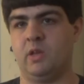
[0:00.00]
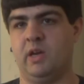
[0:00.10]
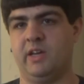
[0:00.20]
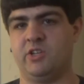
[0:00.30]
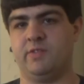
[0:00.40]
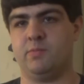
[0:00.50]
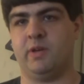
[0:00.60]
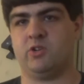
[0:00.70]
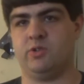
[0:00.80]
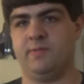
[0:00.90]
I actually have some
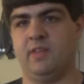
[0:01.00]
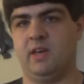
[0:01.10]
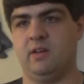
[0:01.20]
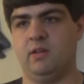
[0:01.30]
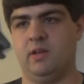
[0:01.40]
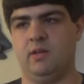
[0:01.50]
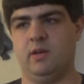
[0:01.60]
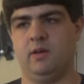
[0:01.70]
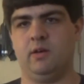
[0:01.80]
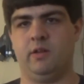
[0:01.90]
pictures of that
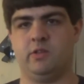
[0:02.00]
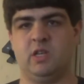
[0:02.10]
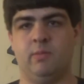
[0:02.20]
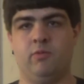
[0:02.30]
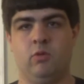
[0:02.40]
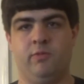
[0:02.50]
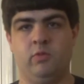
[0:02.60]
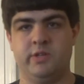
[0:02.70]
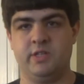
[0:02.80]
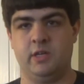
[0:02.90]
on the saber forum if you
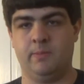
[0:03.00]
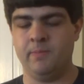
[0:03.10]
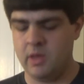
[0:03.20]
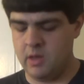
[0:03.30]
want to see them.